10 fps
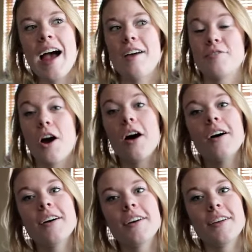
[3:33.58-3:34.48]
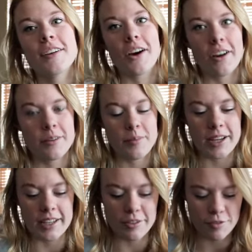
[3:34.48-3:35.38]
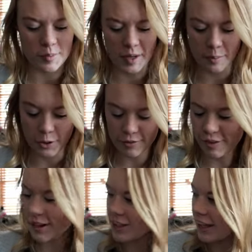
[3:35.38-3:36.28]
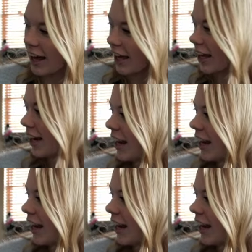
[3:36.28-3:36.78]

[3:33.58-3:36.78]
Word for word: have not gotten my gift from my boyfriend yet.